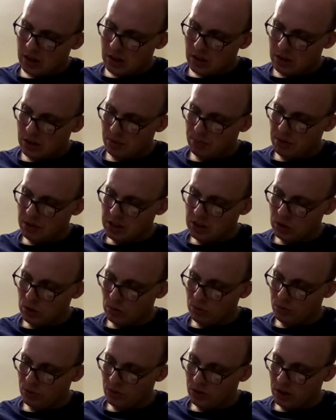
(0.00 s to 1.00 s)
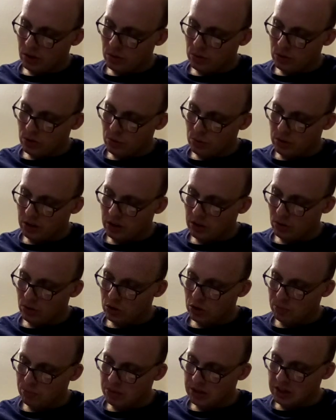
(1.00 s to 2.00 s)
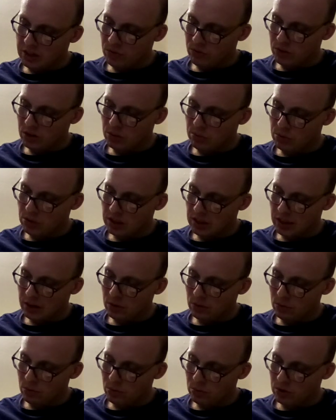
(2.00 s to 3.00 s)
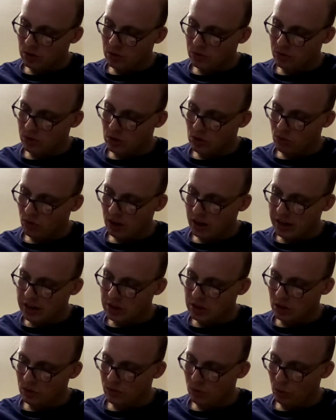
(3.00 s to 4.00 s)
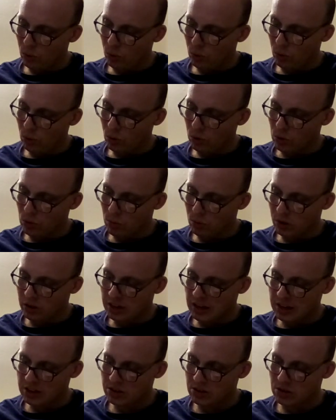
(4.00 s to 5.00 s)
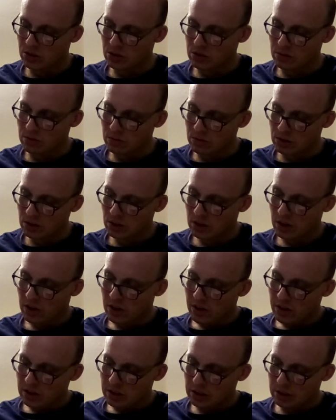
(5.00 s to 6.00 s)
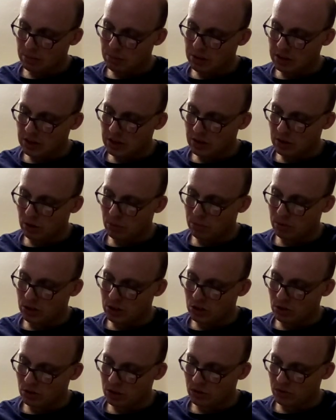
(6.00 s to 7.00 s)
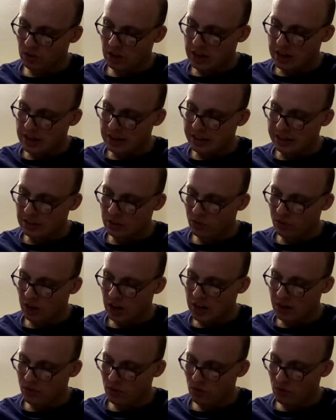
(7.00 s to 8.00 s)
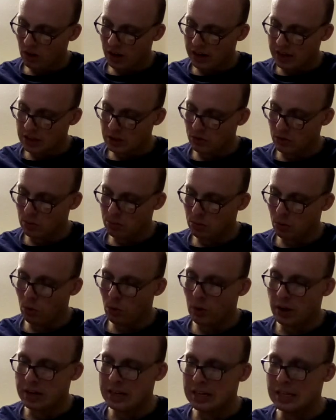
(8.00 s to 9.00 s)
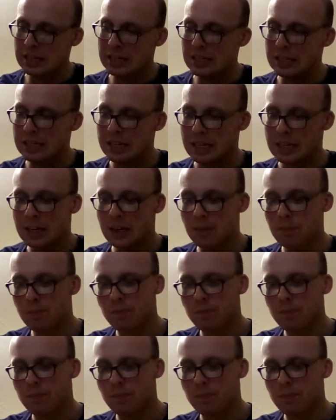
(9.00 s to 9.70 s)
Speak up for those who cannot speak for themselves, for the rights of all who are destitute. Speak up and judge fairly, defend the rights of the poor and needy.